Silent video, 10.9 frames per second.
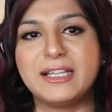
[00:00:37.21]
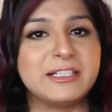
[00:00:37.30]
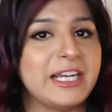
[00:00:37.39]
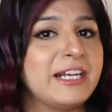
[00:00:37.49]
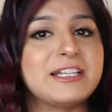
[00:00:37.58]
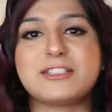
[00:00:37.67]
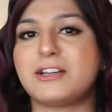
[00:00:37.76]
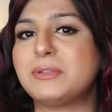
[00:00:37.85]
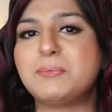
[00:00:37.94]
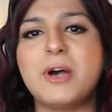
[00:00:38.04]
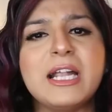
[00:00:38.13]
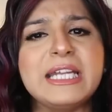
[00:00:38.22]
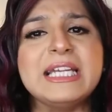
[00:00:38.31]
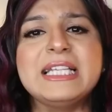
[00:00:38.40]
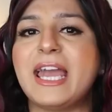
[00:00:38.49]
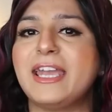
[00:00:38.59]
other areas of the
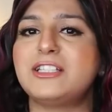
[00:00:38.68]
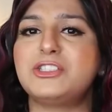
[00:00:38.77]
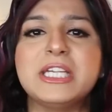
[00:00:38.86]
body like